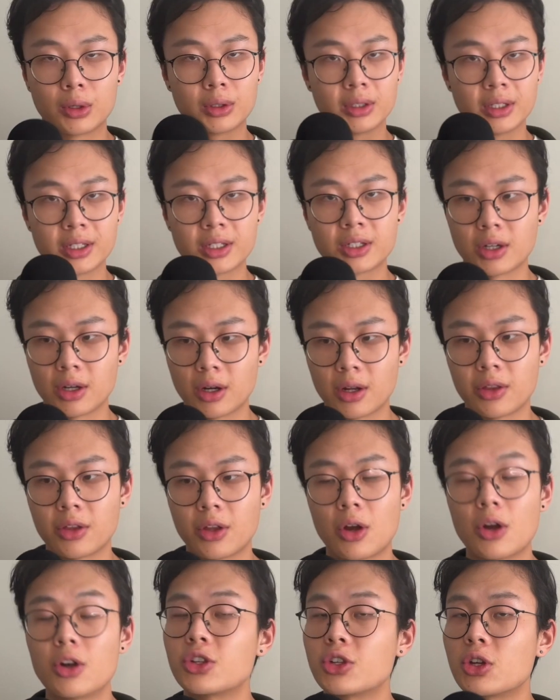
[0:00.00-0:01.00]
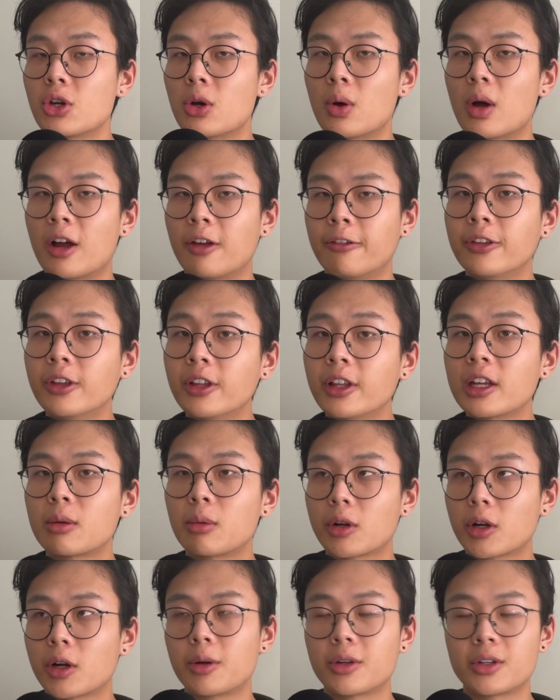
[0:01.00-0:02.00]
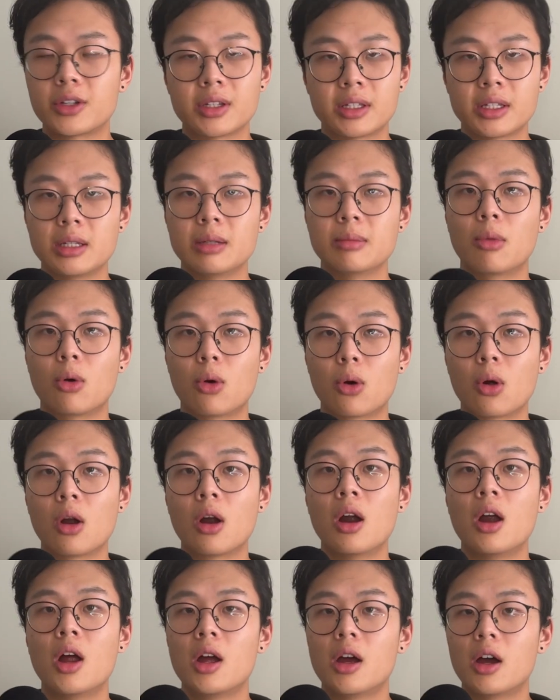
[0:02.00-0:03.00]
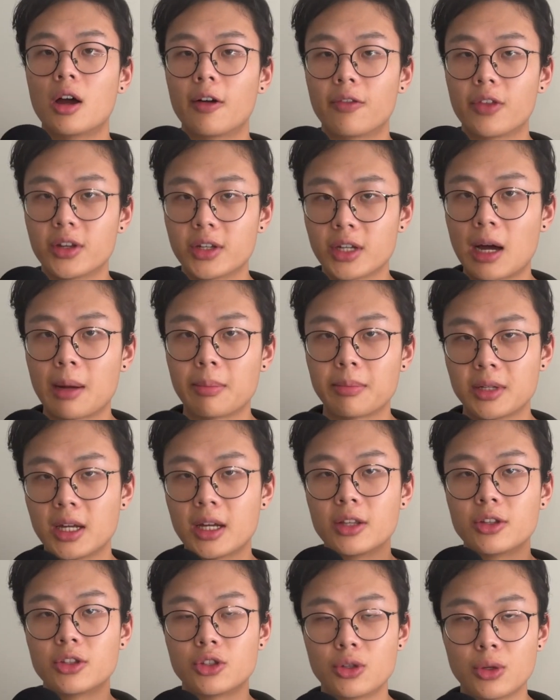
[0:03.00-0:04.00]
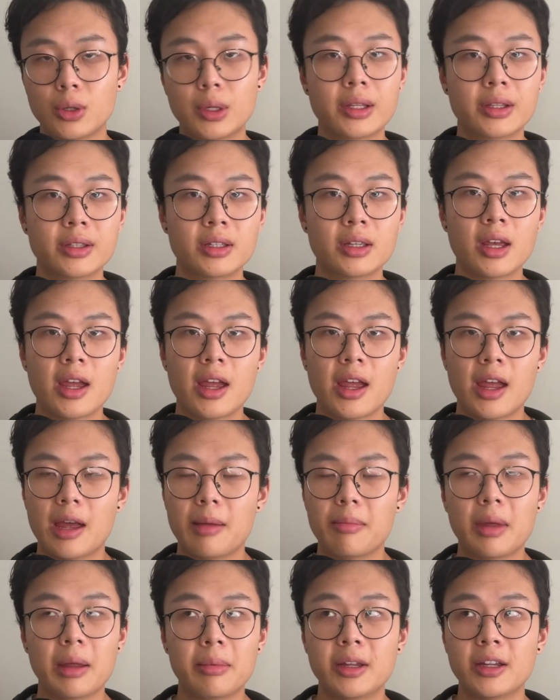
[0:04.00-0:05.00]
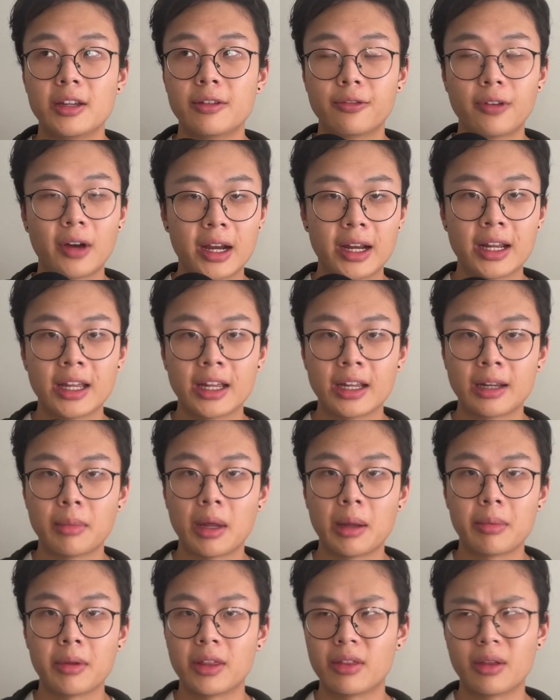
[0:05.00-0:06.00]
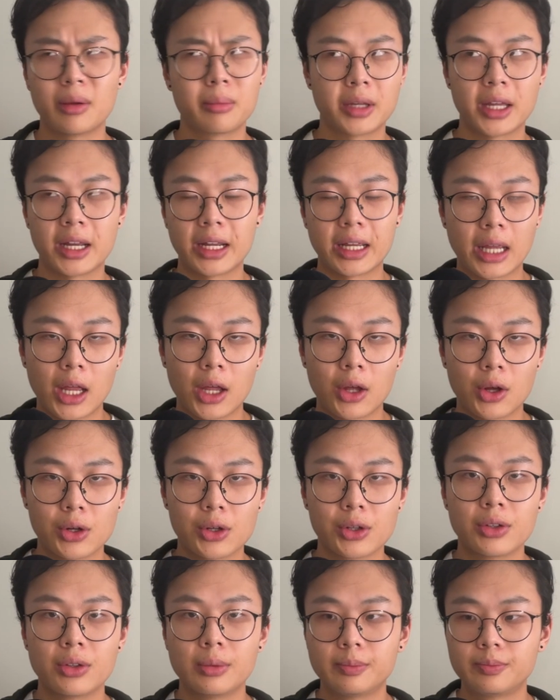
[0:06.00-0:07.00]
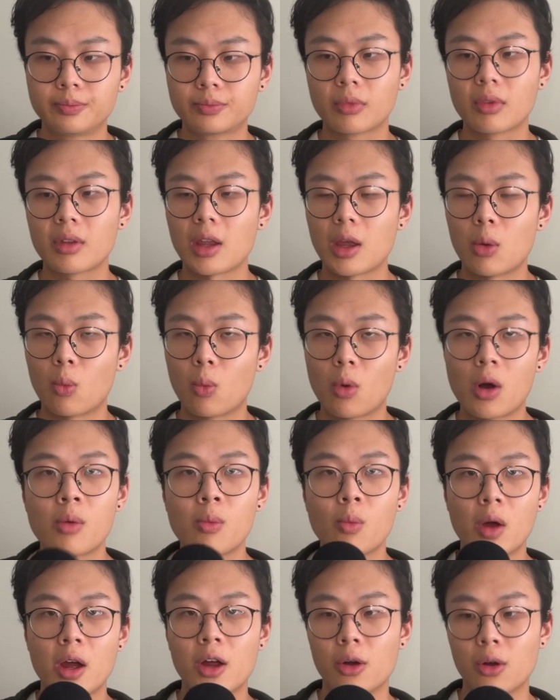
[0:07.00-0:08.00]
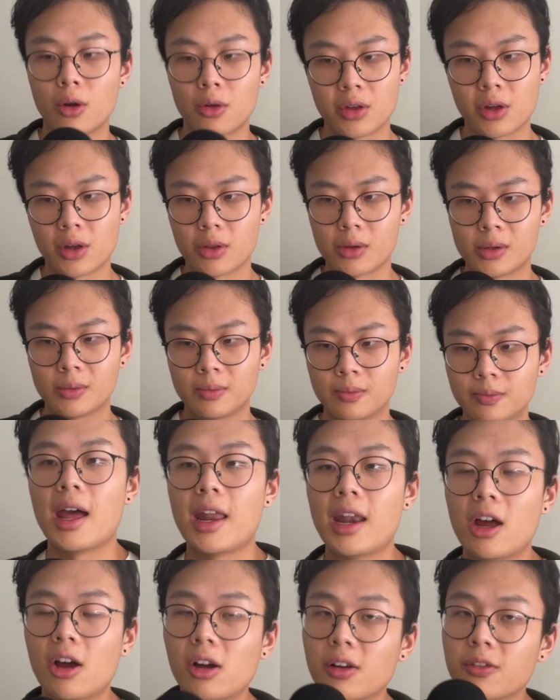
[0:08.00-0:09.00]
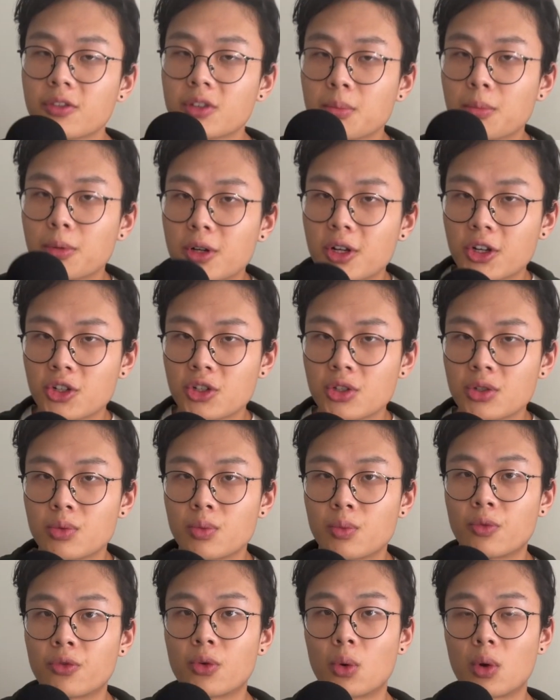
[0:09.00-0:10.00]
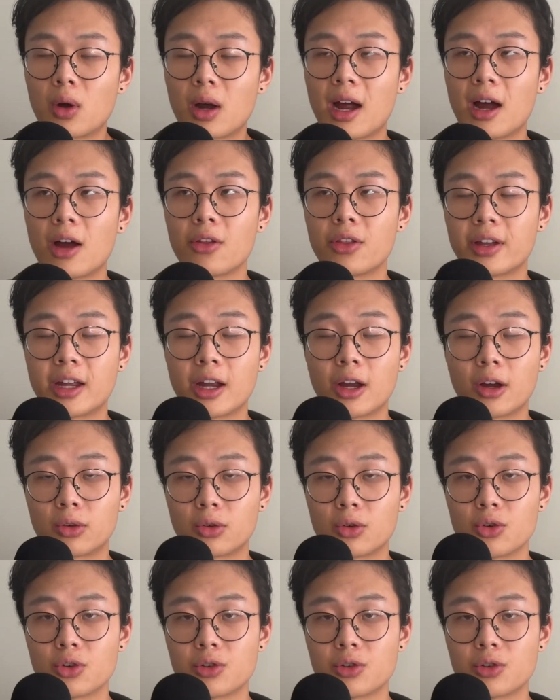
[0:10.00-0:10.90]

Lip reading: listed on there, so I feel like we're going to see more of the top 10 students, and maybe fighting, maybe them getting killed in one way or the other. And now I have some predictions for how the characters'